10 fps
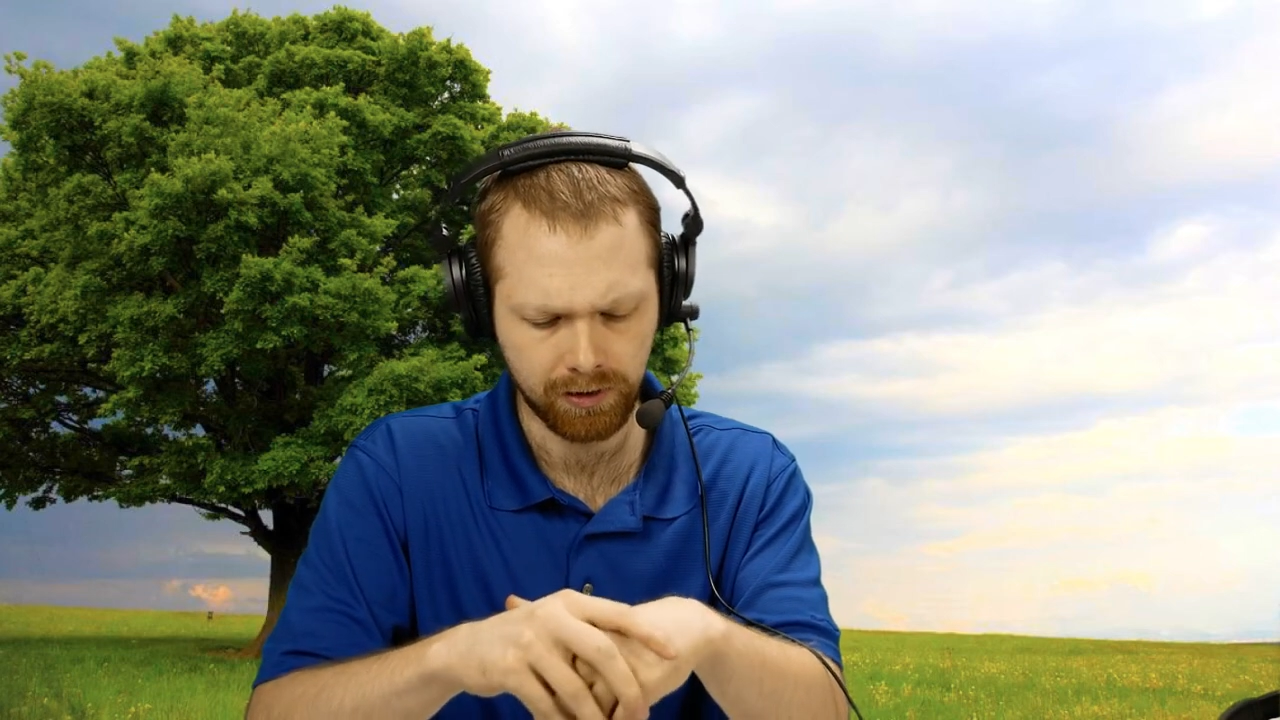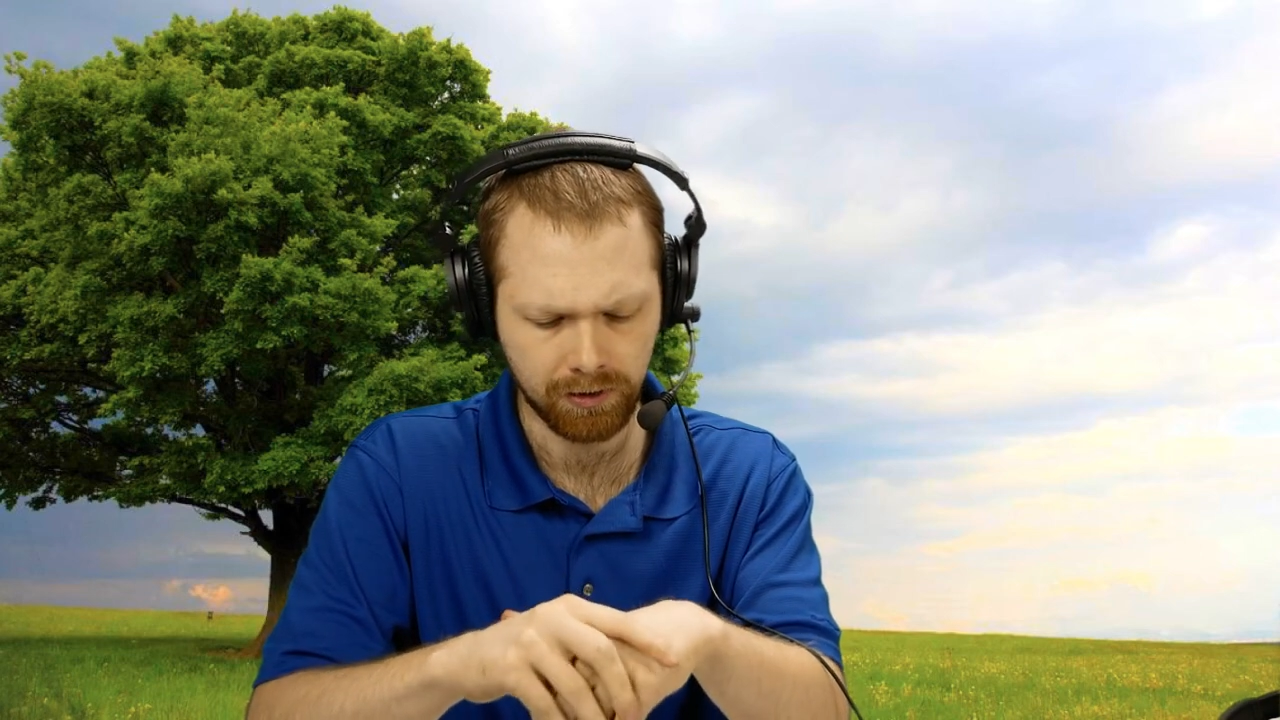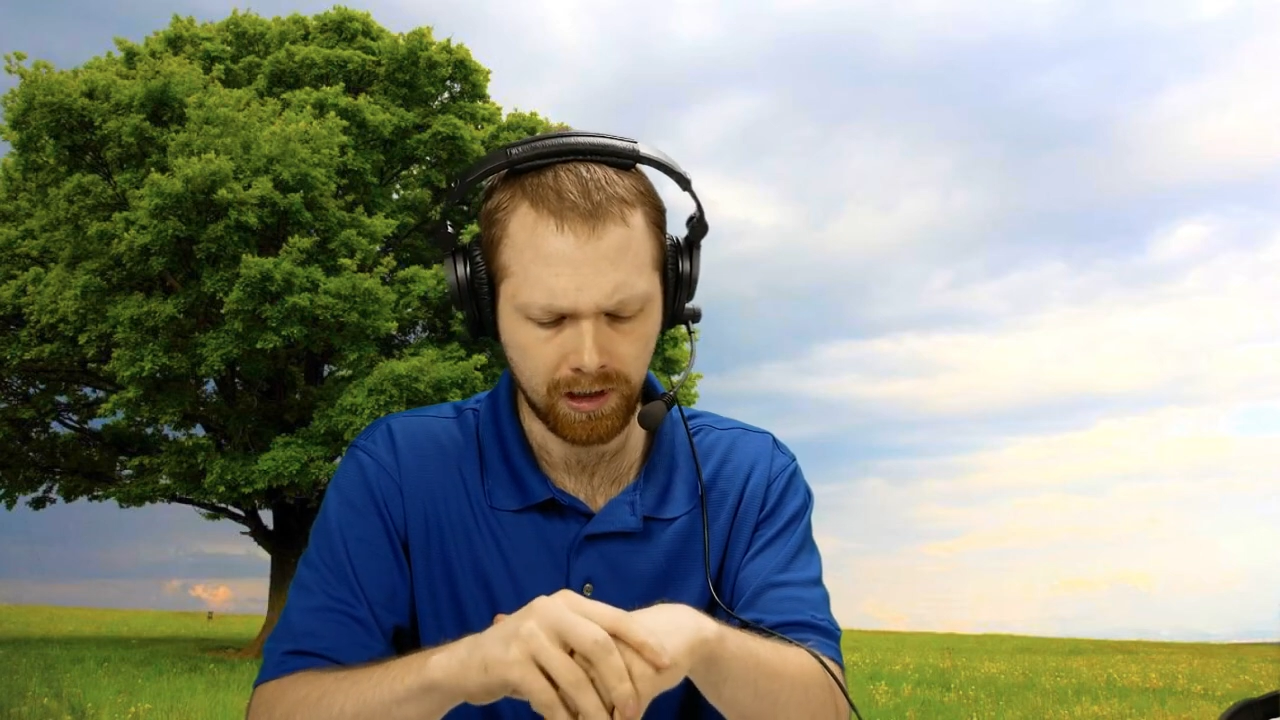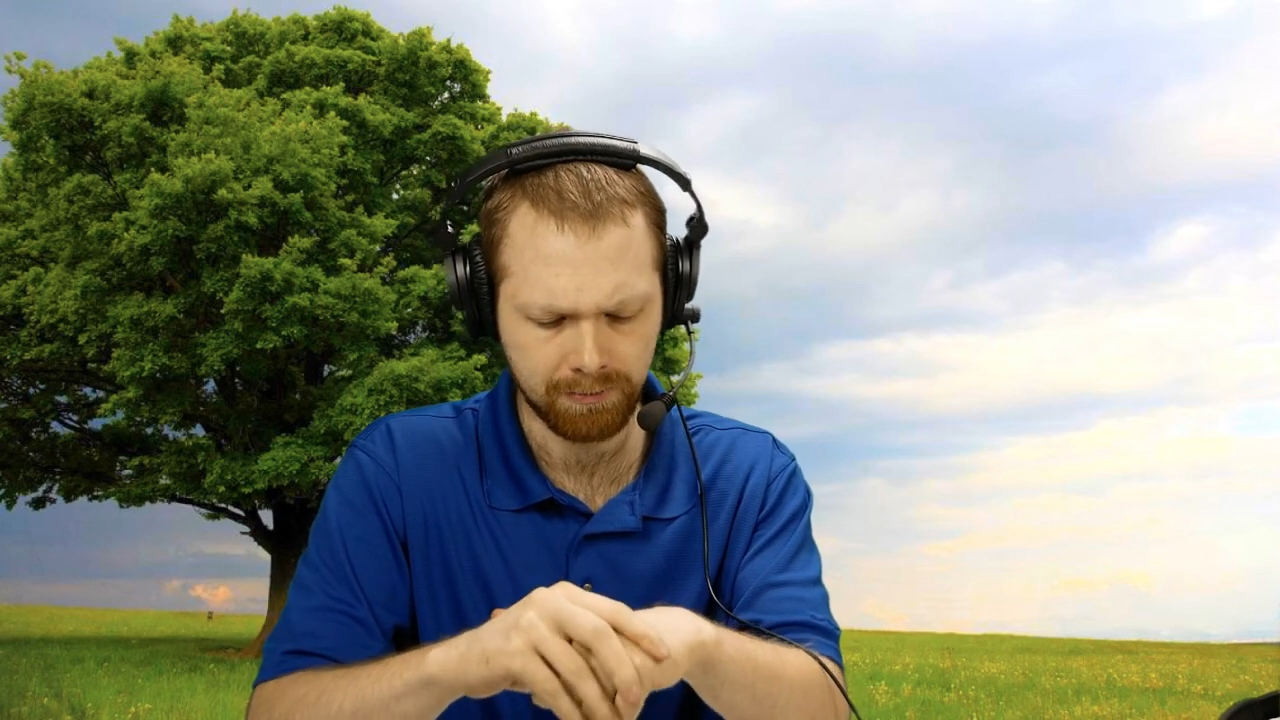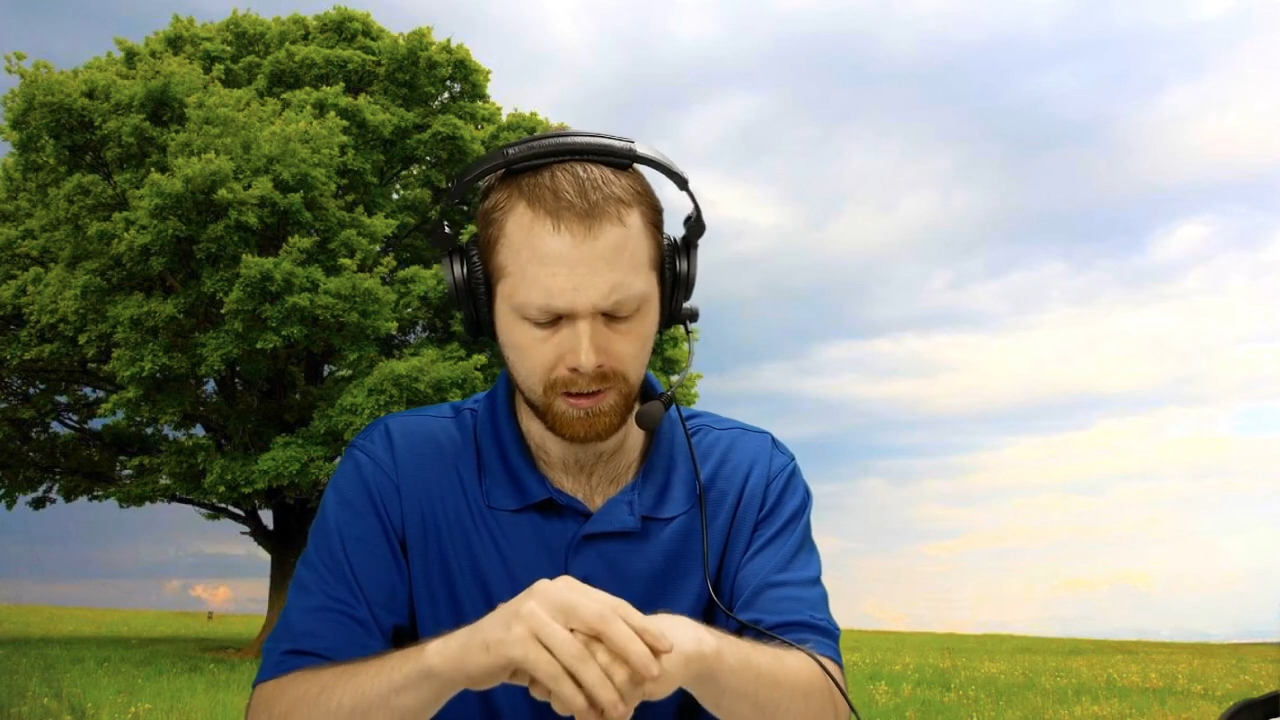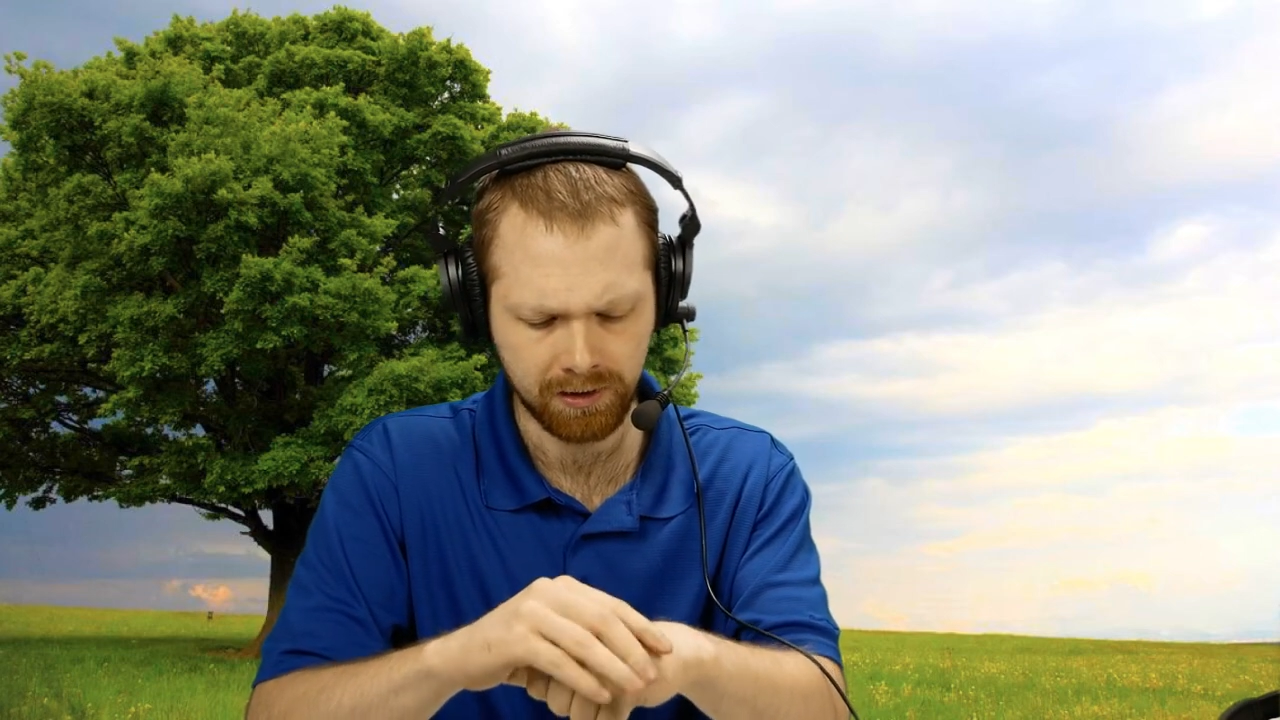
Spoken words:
you come to